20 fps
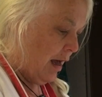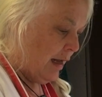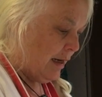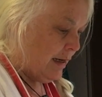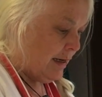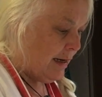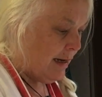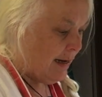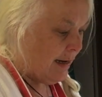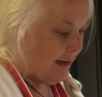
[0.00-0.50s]

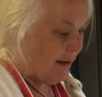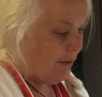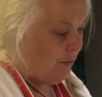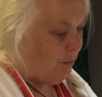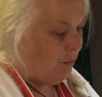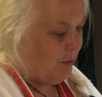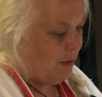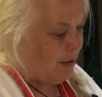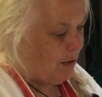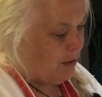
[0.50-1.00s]
and now
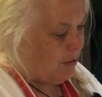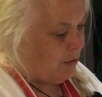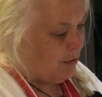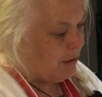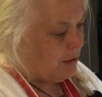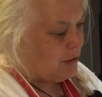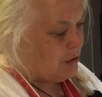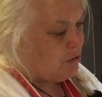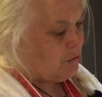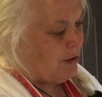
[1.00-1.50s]
we're going
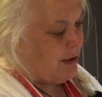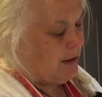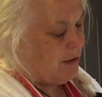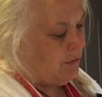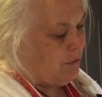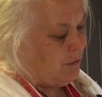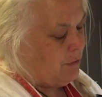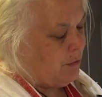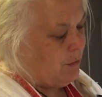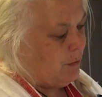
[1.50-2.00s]
to strain
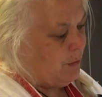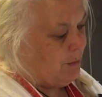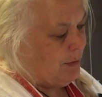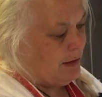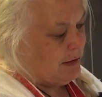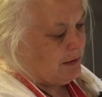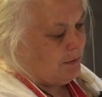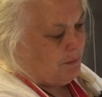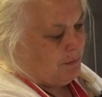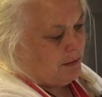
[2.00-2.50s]
through a
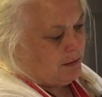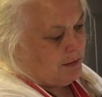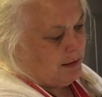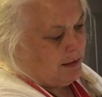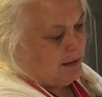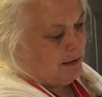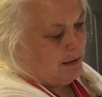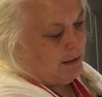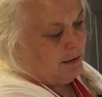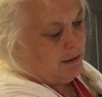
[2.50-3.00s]
piece of
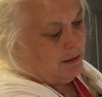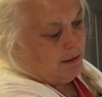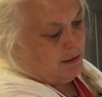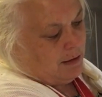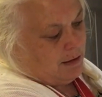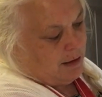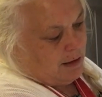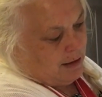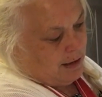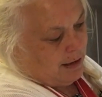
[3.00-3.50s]
muslin,
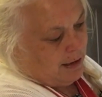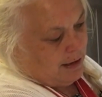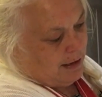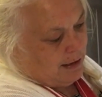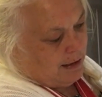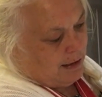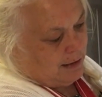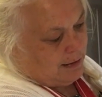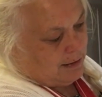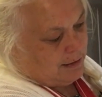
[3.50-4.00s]

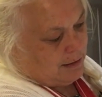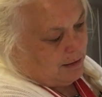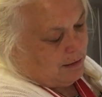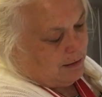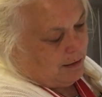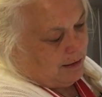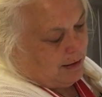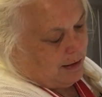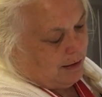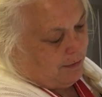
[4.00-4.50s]
and
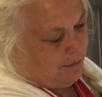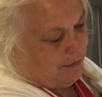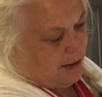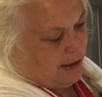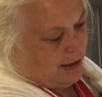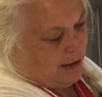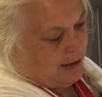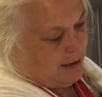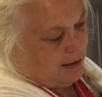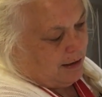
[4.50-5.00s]
I have
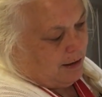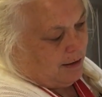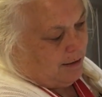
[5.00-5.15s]
a